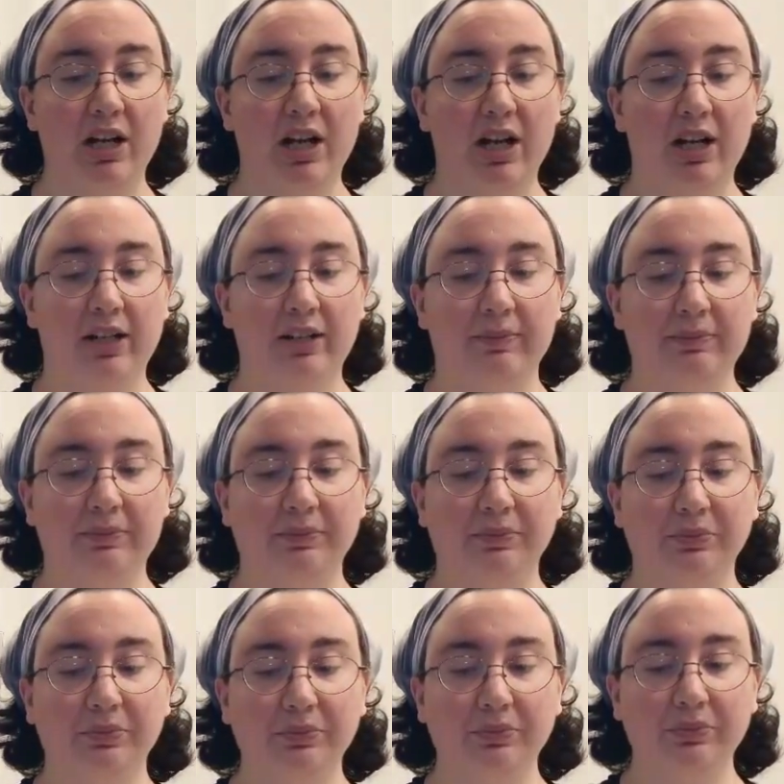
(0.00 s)

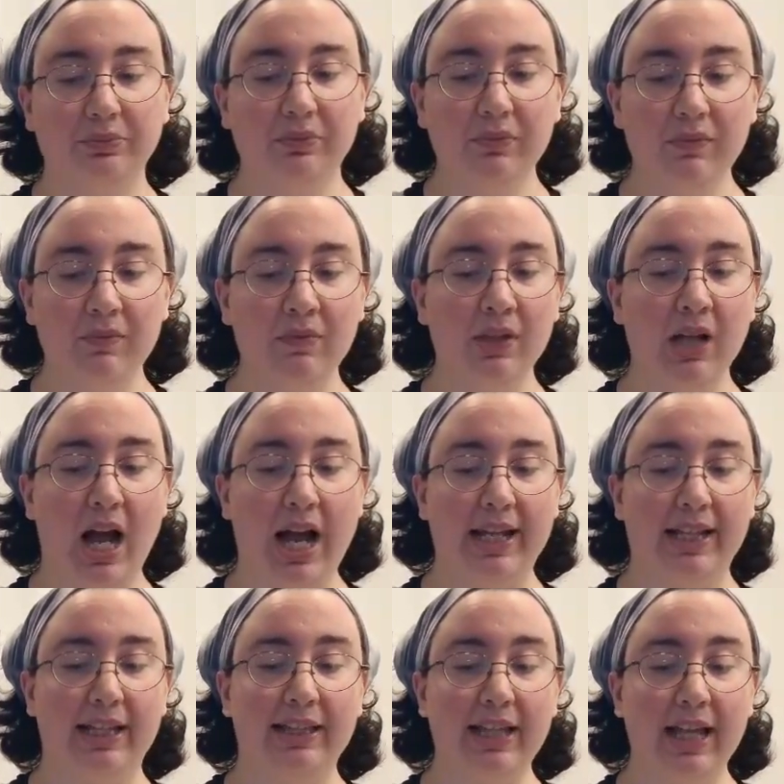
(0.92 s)
I
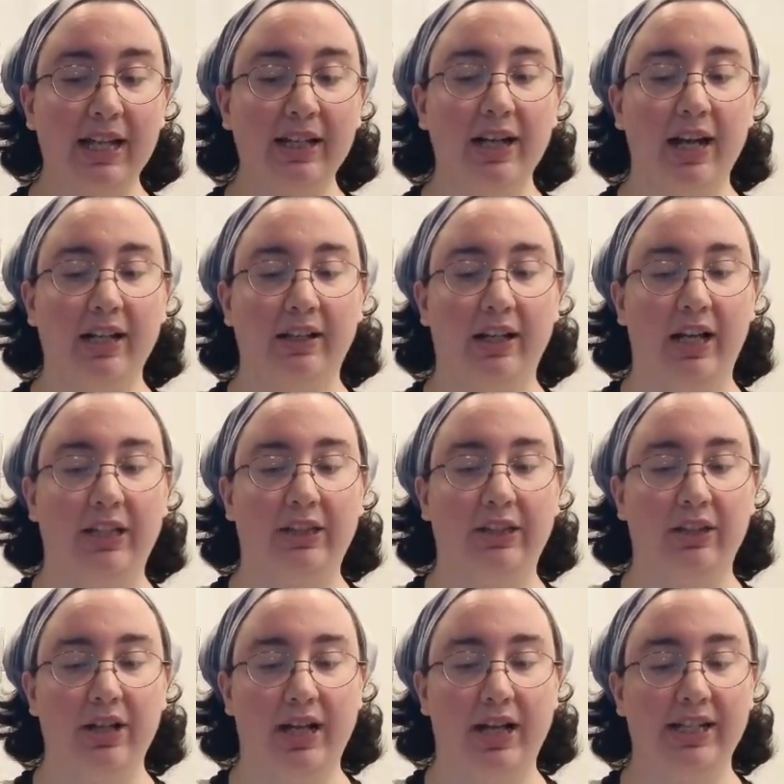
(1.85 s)
think I like
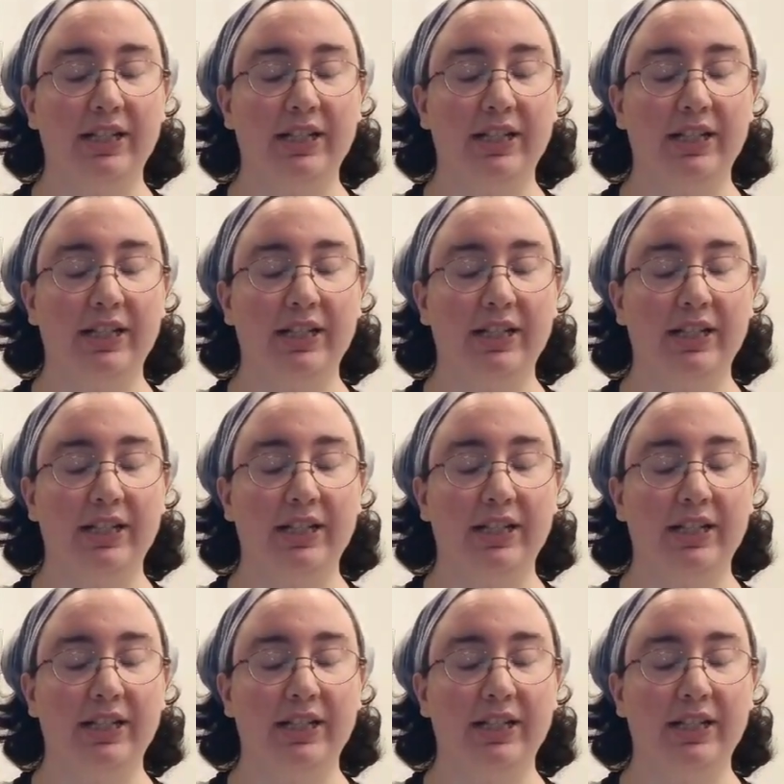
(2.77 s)
the